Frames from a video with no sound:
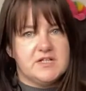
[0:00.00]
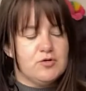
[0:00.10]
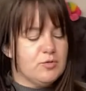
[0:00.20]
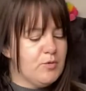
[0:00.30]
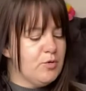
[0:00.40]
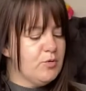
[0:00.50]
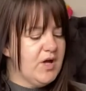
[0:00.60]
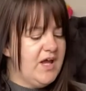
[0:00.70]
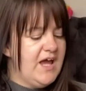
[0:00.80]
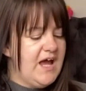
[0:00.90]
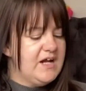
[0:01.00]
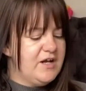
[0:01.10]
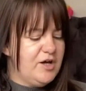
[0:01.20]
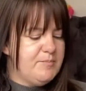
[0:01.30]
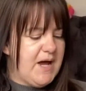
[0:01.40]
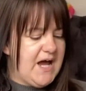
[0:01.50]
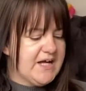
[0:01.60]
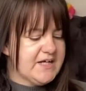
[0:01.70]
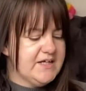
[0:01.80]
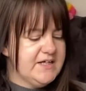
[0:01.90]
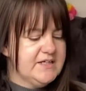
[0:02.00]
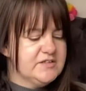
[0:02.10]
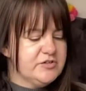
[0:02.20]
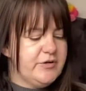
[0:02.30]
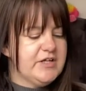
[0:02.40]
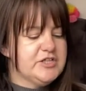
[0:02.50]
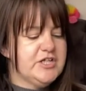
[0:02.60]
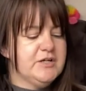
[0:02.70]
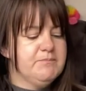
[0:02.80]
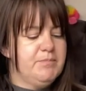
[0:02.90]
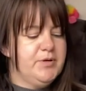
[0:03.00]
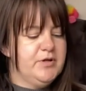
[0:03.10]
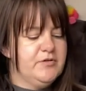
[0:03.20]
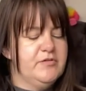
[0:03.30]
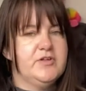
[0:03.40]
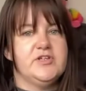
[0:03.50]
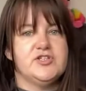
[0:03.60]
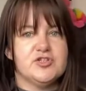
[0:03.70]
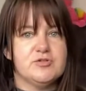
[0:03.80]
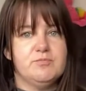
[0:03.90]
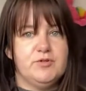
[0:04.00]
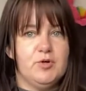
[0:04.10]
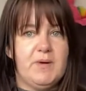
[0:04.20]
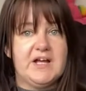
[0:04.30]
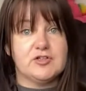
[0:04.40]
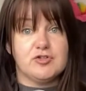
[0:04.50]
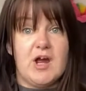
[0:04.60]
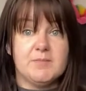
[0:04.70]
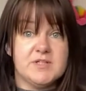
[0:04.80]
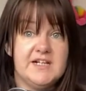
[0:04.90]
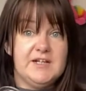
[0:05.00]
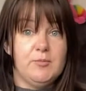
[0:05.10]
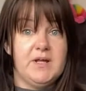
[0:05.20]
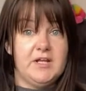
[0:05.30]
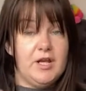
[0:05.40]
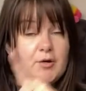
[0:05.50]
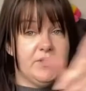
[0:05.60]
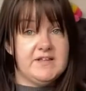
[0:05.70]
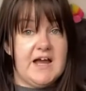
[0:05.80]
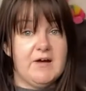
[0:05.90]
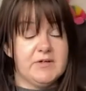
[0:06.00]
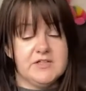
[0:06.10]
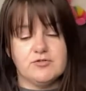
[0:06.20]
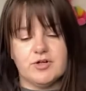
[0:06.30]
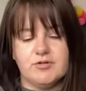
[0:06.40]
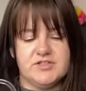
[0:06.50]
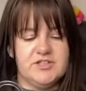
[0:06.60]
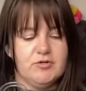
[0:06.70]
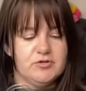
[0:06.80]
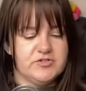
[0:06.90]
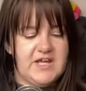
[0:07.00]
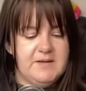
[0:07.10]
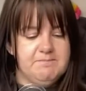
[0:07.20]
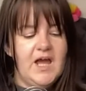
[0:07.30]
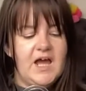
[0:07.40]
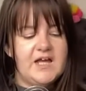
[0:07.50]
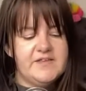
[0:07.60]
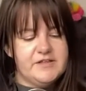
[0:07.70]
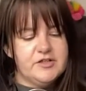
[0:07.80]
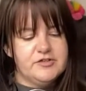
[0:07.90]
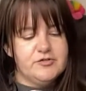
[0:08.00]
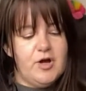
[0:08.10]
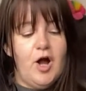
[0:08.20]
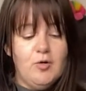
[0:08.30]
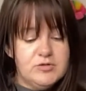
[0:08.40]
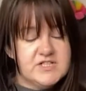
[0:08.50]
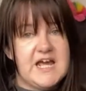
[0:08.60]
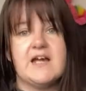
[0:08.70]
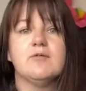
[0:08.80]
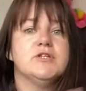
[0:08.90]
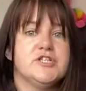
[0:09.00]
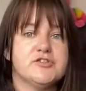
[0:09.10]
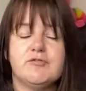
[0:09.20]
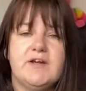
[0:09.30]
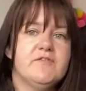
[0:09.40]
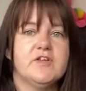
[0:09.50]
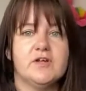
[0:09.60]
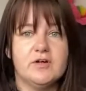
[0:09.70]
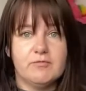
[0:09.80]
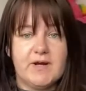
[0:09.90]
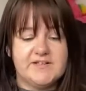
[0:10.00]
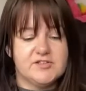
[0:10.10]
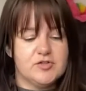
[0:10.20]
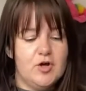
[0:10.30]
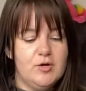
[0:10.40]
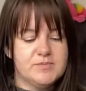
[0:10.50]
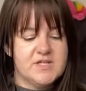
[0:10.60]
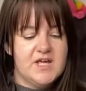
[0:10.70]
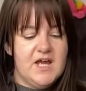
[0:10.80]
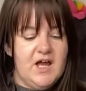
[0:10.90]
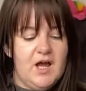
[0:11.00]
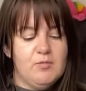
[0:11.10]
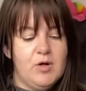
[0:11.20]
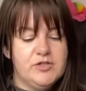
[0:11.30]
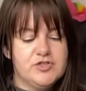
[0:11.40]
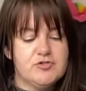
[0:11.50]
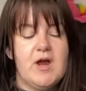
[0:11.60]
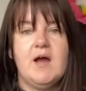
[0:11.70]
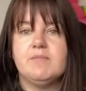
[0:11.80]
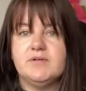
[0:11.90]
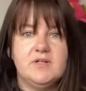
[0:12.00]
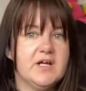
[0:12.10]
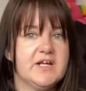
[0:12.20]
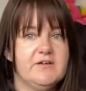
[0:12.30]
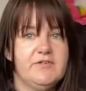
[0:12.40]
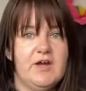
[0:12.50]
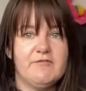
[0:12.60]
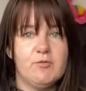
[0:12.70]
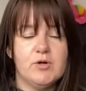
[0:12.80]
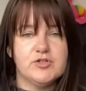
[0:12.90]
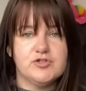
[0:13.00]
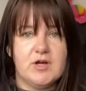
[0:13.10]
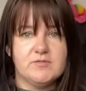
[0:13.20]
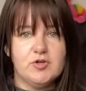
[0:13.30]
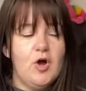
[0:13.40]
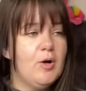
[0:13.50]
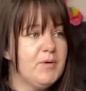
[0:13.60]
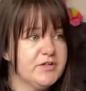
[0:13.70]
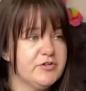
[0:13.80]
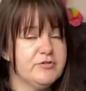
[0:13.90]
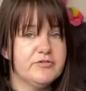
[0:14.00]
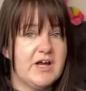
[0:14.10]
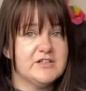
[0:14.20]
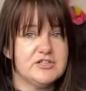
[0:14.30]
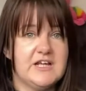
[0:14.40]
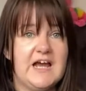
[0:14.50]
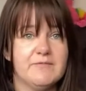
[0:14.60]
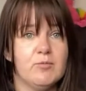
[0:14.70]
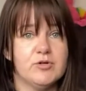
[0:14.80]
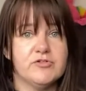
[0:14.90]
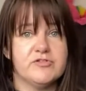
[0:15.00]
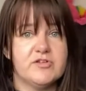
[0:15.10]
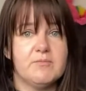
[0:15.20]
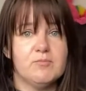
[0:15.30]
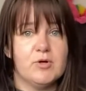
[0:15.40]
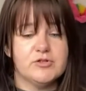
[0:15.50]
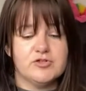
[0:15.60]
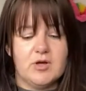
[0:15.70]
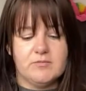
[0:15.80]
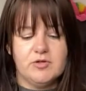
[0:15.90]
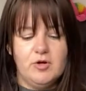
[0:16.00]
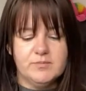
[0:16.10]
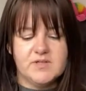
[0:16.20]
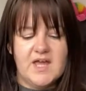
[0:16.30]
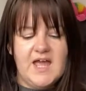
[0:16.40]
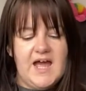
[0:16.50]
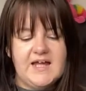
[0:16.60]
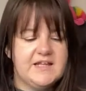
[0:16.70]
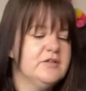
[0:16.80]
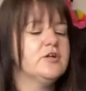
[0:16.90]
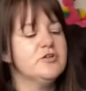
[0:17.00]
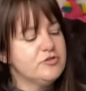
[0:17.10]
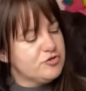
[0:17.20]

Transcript: normal, low back, so you actually can put your back straps a little bit lower down into a crissy-crossy. And then you can do a halter neck, which is great for the racer tops. A one strap, like if you have a one strap top, I do actually have some one strap tops, and then you can do